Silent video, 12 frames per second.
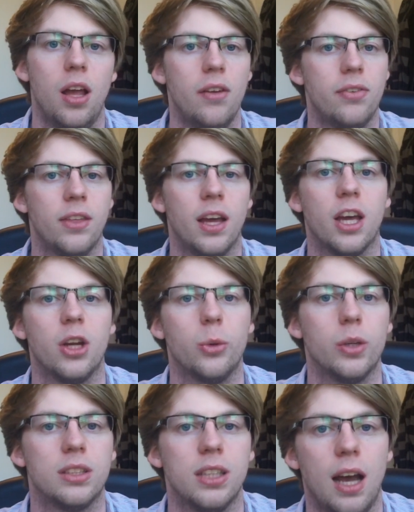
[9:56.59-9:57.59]
If they're going
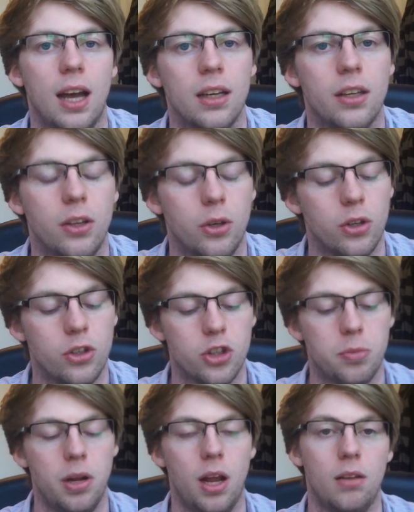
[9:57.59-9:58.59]
to attack, you can
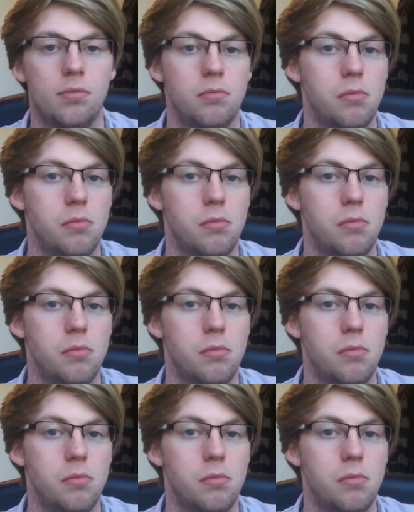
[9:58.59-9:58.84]
just be like,